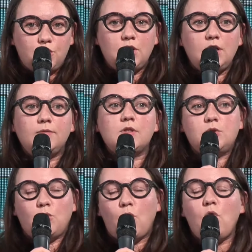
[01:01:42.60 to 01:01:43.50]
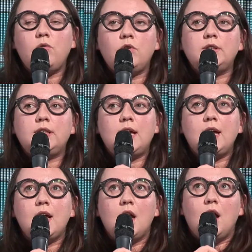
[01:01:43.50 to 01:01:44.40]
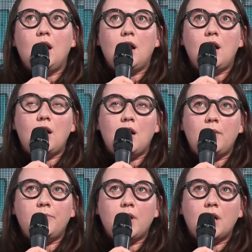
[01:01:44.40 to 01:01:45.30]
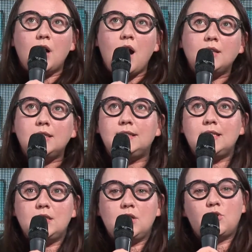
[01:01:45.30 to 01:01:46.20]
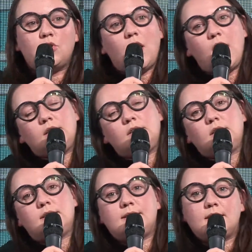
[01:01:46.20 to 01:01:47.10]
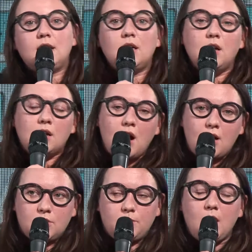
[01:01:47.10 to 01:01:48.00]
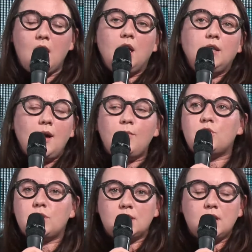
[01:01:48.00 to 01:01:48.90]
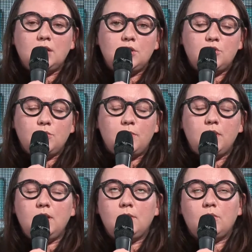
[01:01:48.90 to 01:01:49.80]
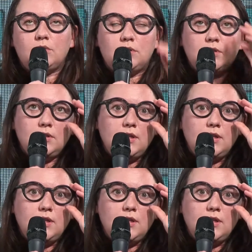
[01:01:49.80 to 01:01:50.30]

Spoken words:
When you're speaking frankly, openly, when you listen to them, when you ask them for advice, when you look for something together.